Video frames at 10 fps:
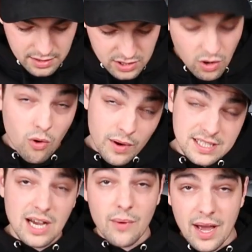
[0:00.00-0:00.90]
It's not always
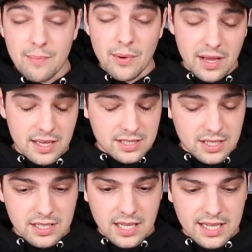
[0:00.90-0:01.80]
that way, but
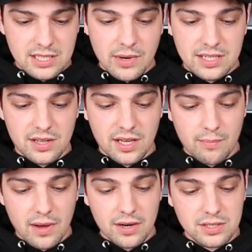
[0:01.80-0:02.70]
it's an easy way to think
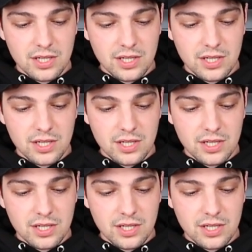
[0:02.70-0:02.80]
about it.